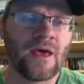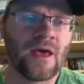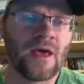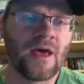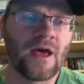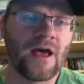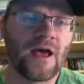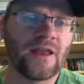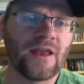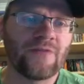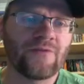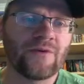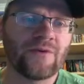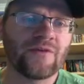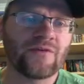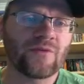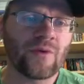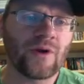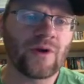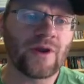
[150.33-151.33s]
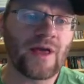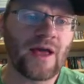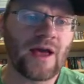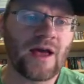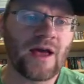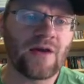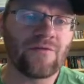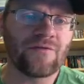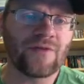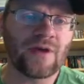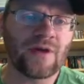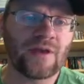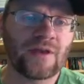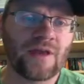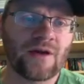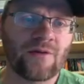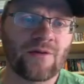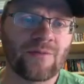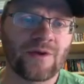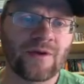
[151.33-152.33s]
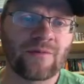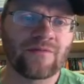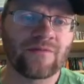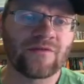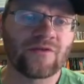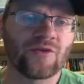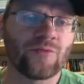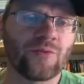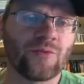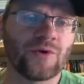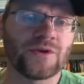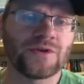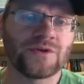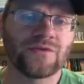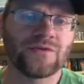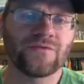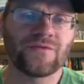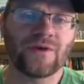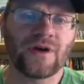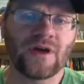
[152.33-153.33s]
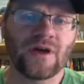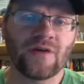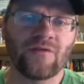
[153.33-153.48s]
and if we squared a half, that now becomes 0.25.